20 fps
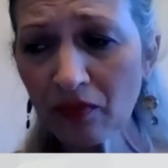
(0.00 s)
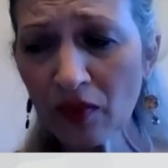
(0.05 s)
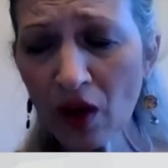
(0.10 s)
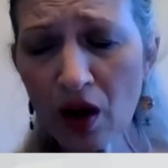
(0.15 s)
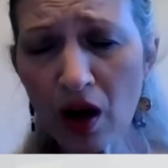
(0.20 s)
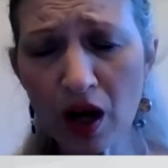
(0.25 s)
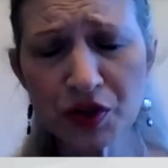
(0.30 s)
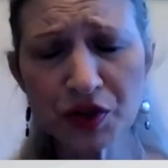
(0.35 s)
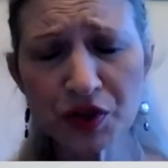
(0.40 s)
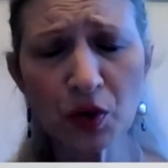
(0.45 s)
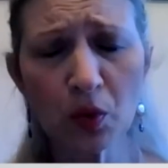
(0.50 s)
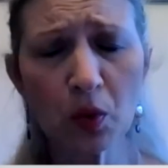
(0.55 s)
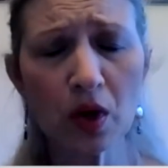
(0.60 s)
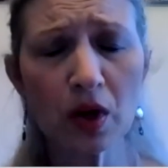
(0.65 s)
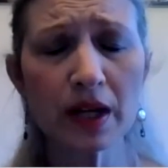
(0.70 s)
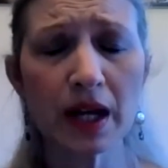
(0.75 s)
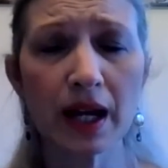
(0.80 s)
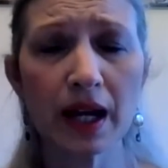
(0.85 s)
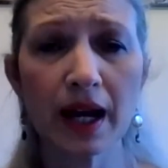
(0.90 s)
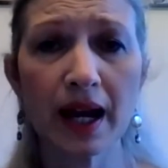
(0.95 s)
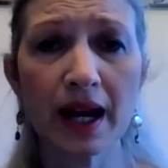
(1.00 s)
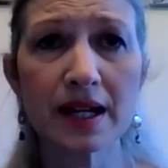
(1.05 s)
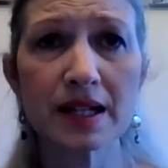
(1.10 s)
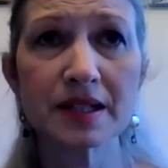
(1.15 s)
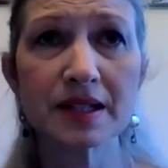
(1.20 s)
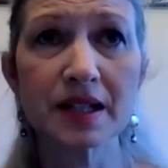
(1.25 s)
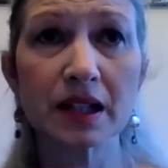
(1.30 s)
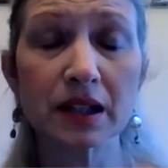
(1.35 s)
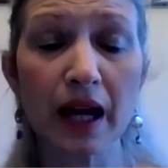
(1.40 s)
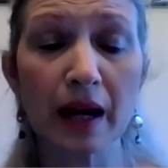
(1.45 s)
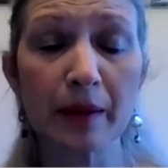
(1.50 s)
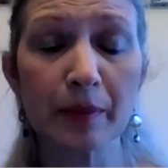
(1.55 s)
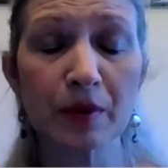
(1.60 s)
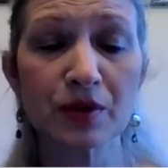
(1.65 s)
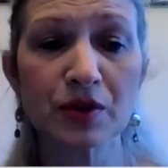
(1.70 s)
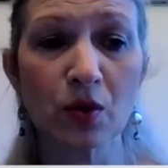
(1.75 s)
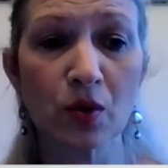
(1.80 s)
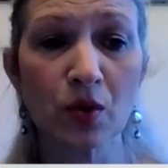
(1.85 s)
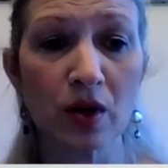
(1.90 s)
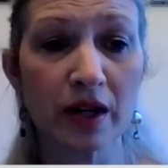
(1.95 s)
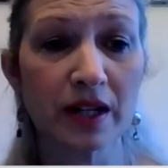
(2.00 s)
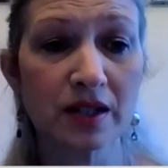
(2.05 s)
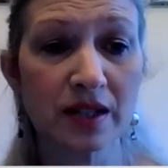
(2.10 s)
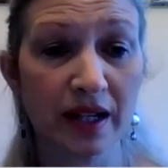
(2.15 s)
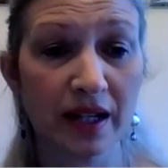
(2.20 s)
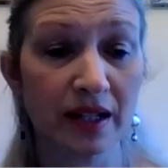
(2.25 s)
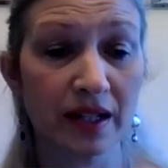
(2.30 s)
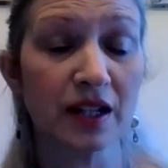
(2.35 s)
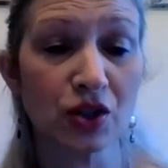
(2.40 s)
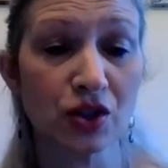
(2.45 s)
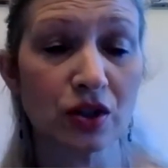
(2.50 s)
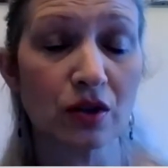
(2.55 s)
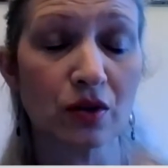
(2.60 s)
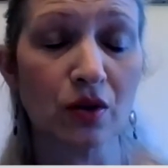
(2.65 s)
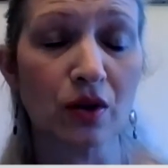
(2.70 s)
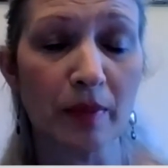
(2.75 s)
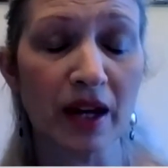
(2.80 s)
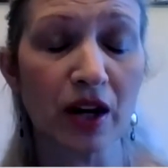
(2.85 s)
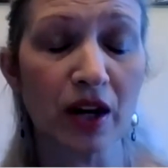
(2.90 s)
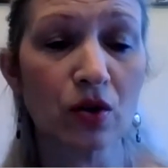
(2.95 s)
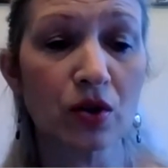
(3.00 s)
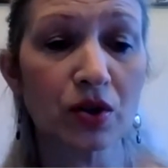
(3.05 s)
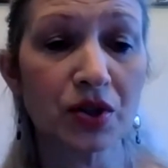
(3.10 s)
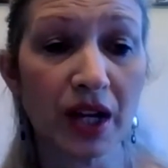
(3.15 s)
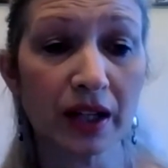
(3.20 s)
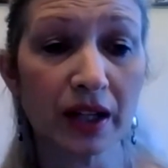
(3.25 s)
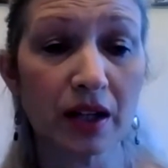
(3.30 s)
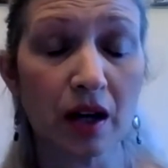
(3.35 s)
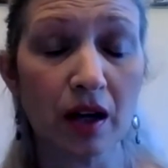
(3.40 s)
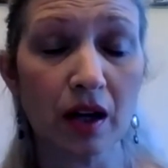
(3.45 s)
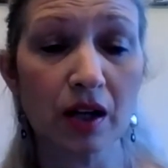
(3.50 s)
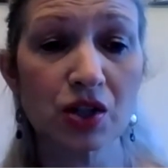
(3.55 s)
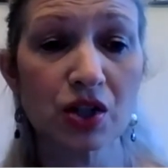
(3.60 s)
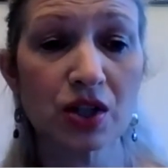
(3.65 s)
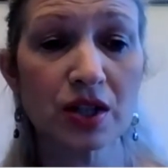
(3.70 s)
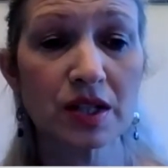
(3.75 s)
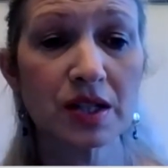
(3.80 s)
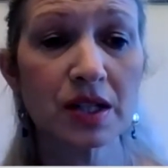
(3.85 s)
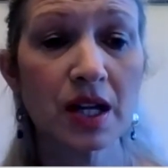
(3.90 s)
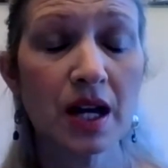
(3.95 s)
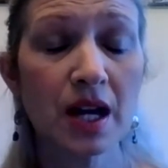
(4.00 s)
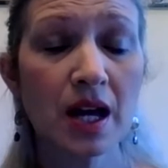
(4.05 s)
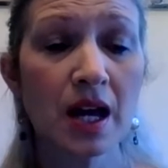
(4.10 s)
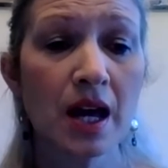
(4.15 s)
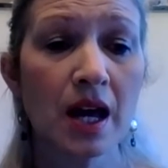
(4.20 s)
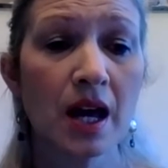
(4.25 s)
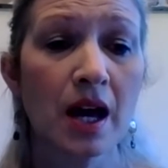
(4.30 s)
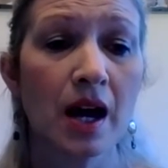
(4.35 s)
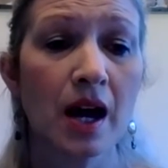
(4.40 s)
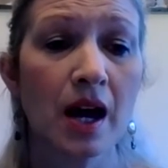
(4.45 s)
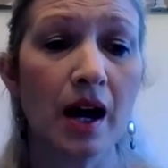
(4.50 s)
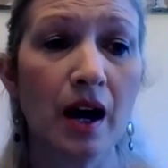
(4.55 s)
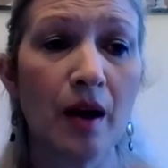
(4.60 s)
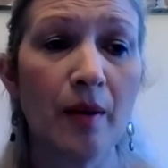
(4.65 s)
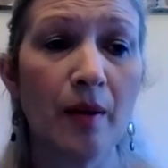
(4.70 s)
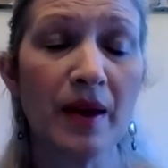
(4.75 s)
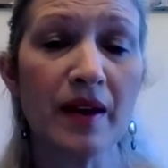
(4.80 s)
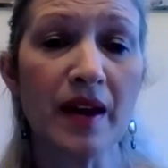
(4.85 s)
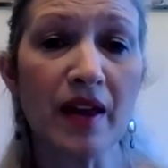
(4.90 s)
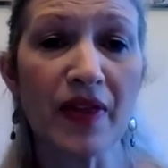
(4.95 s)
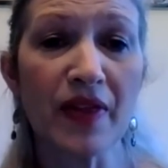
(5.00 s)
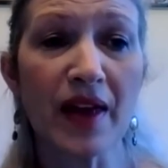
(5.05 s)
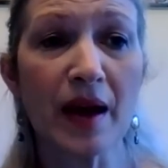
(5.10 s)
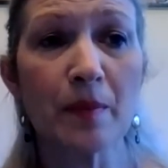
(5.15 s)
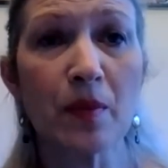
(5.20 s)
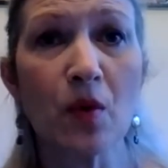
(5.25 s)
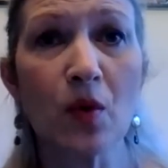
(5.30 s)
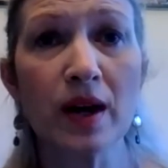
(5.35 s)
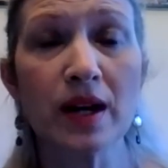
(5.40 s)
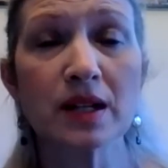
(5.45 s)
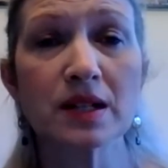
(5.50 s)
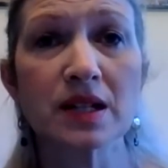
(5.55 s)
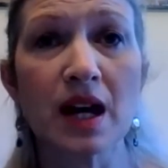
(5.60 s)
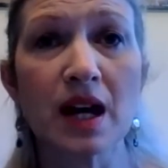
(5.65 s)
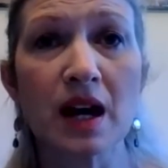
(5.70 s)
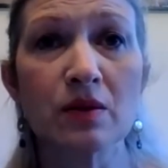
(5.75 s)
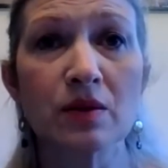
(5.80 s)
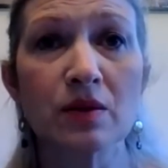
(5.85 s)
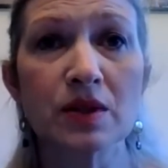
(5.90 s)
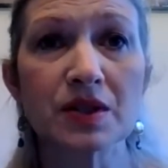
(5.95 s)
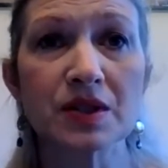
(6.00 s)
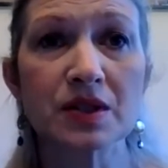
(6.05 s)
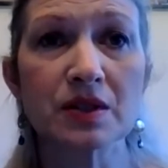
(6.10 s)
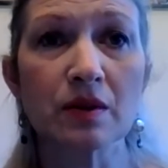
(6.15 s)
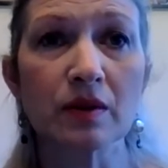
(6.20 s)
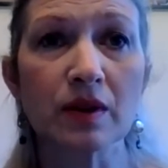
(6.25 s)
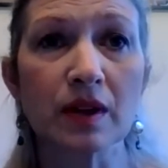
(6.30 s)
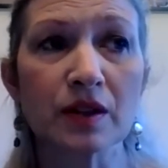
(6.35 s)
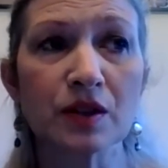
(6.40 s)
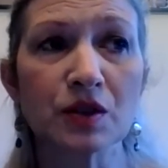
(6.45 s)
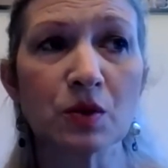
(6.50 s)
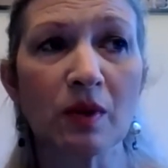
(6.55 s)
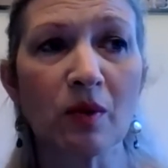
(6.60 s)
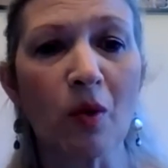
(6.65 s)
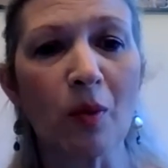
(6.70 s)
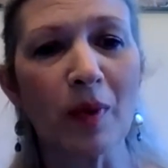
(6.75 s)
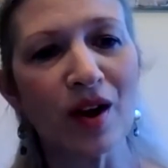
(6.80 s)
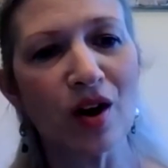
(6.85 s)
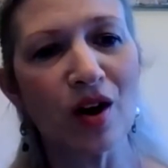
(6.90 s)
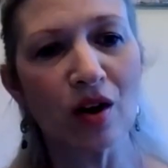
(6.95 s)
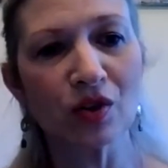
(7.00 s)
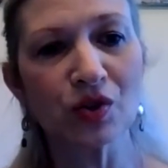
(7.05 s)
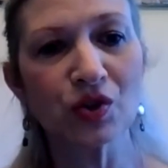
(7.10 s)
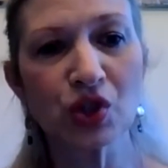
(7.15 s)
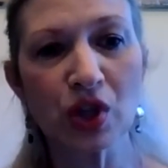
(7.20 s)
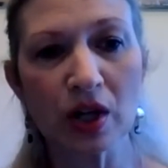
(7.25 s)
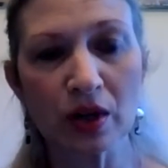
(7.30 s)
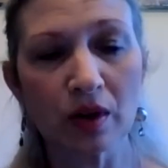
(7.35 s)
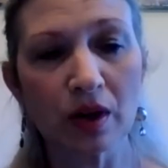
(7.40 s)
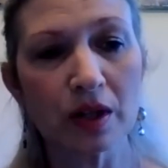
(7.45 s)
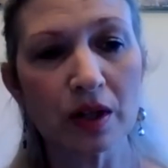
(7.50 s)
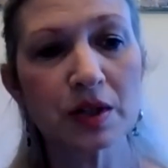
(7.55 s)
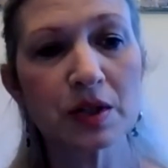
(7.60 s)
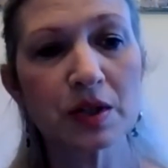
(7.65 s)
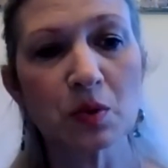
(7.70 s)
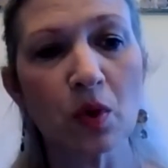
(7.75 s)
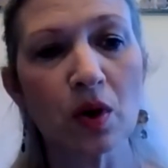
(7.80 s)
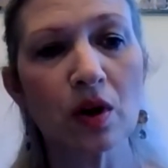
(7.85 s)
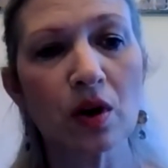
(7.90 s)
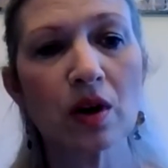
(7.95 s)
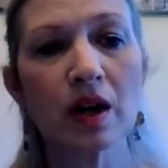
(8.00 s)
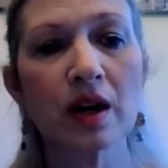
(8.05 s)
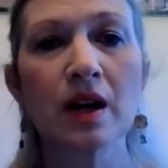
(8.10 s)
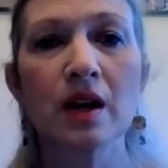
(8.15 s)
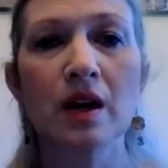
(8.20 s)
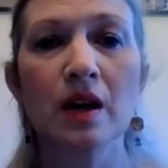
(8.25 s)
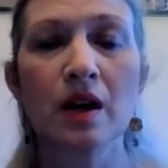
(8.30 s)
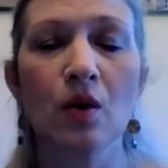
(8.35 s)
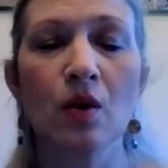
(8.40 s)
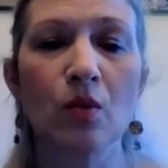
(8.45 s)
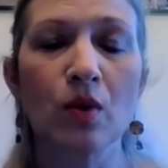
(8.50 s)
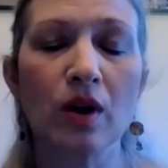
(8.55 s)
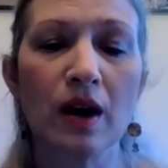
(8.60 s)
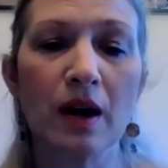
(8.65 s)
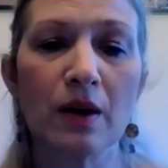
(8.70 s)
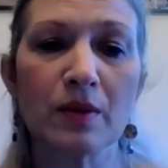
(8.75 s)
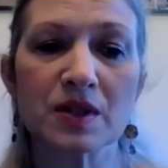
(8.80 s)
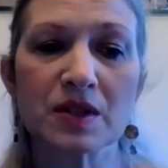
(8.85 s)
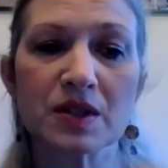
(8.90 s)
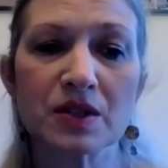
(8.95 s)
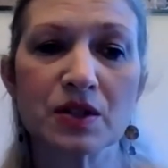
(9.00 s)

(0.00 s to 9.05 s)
also working as a laboratory technician or medical technologist. And at that point, I was doing what we call generalist work, where I was